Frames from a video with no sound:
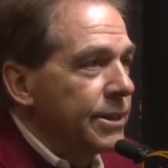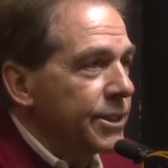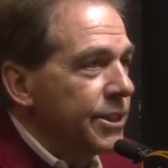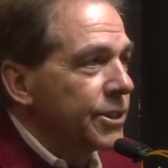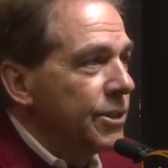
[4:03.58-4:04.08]

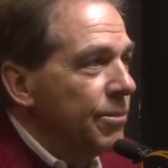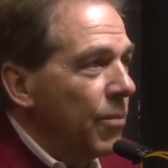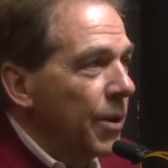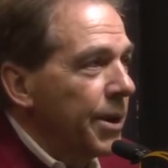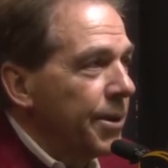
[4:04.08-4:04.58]
system
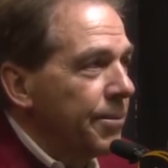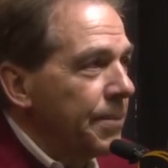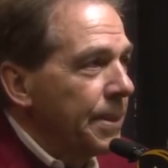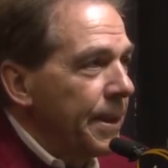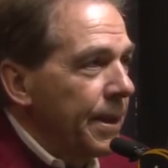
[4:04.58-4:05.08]
where
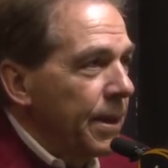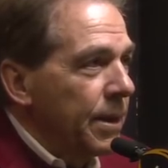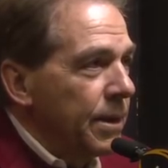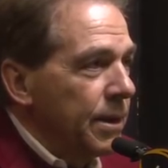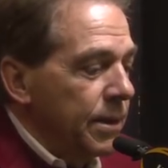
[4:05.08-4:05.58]

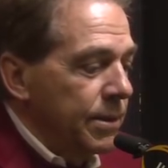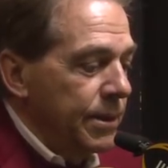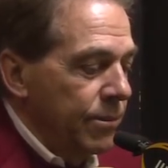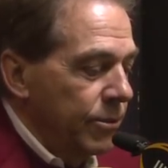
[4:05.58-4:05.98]
it